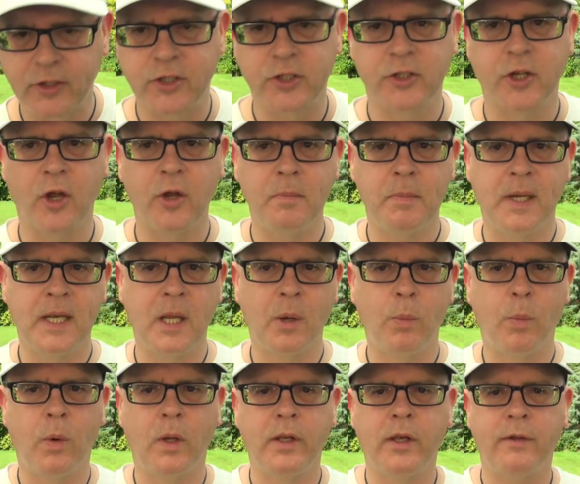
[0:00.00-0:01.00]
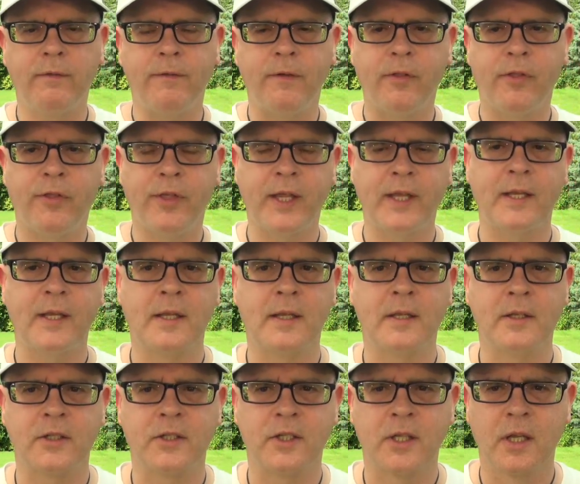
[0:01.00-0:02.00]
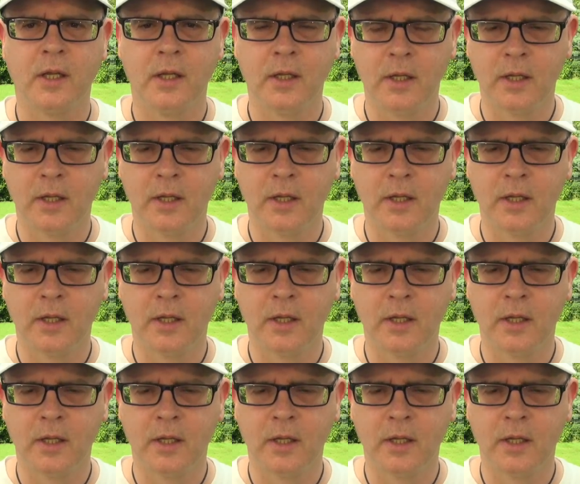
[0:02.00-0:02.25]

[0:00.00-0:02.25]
are so many wonderful things